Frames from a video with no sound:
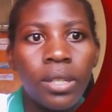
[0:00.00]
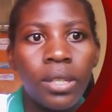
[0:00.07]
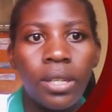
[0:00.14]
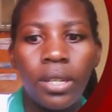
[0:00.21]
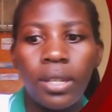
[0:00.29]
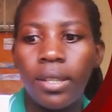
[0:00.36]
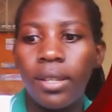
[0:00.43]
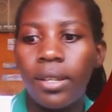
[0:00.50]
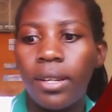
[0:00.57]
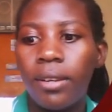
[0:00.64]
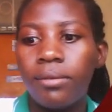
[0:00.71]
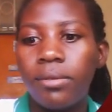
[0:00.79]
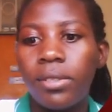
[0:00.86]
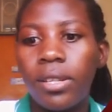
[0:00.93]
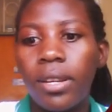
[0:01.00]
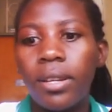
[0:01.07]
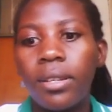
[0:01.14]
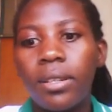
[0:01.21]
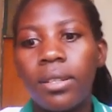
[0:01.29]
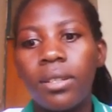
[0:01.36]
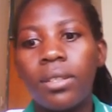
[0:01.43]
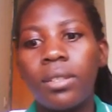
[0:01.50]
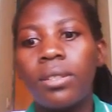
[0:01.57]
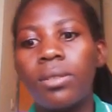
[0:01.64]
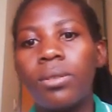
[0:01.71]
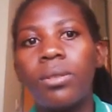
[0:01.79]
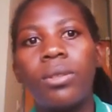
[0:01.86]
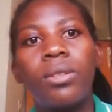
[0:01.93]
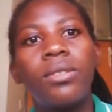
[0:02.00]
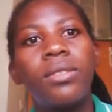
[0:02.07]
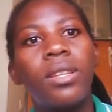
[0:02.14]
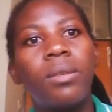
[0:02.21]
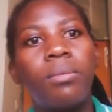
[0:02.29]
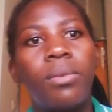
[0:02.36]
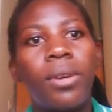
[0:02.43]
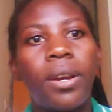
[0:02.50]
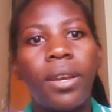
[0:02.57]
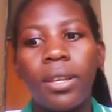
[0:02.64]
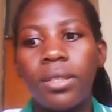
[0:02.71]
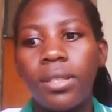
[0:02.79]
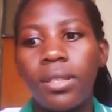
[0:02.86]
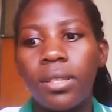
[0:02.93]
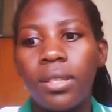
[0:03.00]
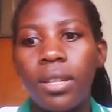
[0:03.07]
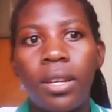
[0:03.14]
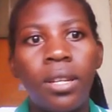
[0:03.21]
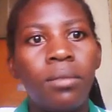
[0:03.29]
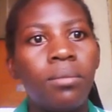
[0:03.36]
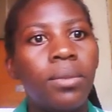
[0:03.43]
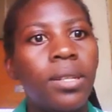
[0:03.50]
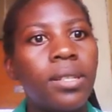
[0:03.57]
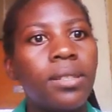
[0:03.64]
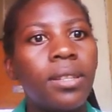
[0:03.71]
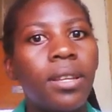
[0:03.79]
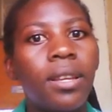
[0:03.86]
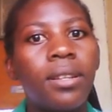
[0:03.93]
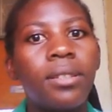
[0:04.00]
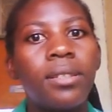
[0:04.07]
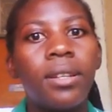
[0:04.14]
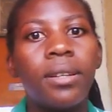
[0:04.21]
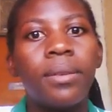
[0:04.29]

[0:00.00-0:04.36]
and then after you close the brackets and press enter.